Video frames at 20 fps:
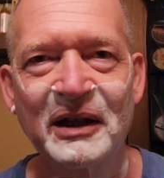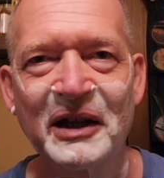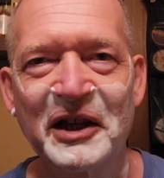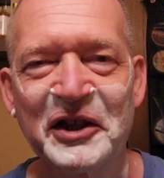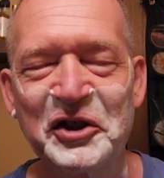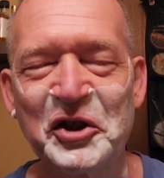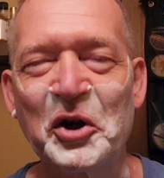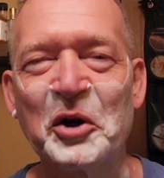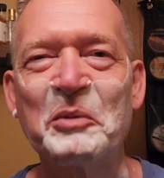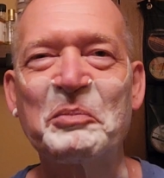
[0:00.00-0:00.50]

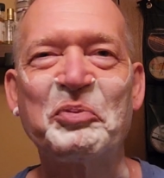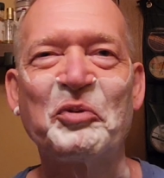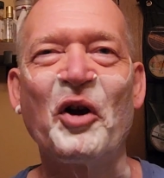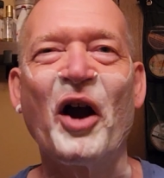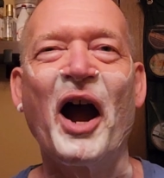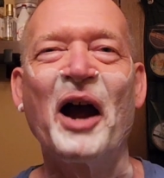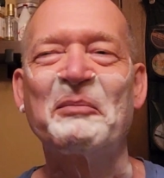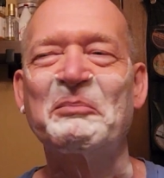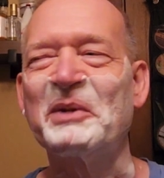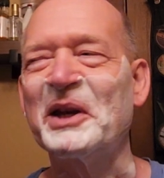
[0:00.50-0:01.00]
You
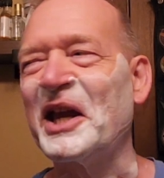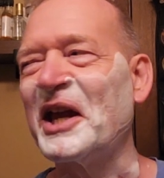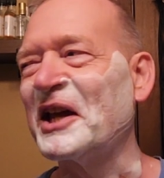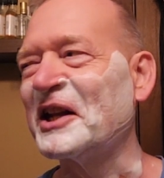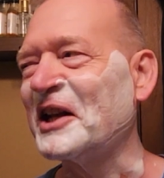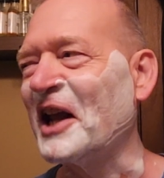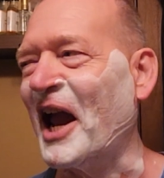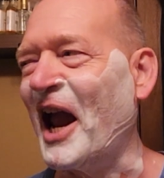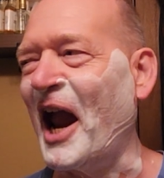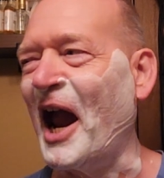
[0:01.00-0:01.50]
brought me
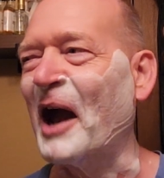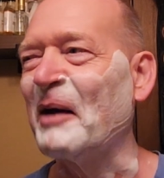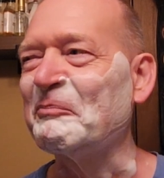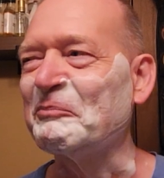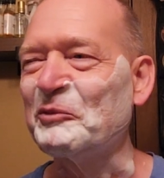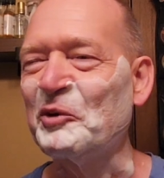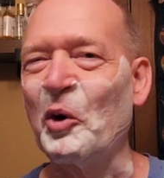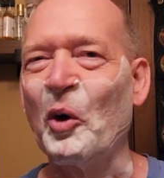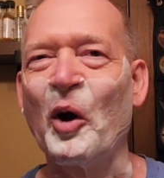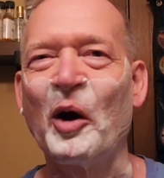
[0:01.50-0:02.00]
an
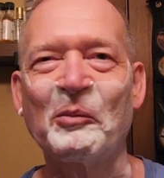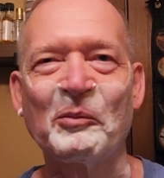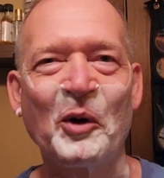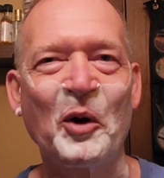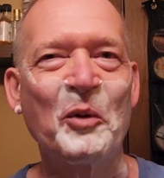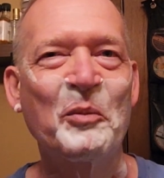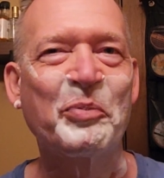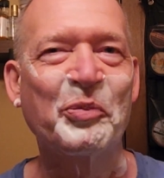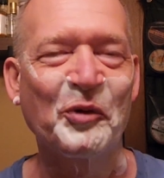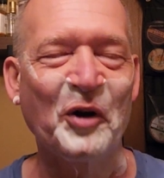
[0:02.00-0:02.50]

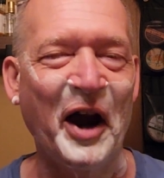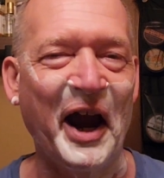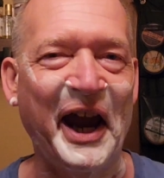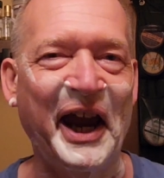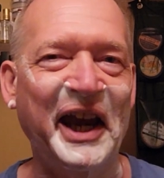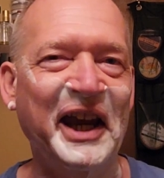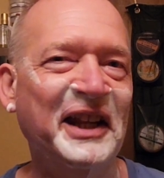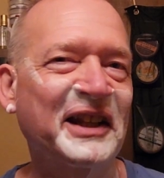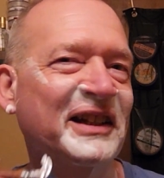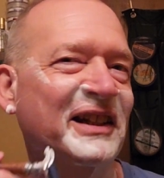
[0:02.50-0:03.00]
abnormal
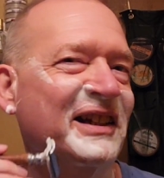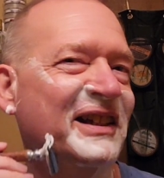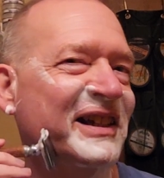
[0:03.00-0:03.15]
brain.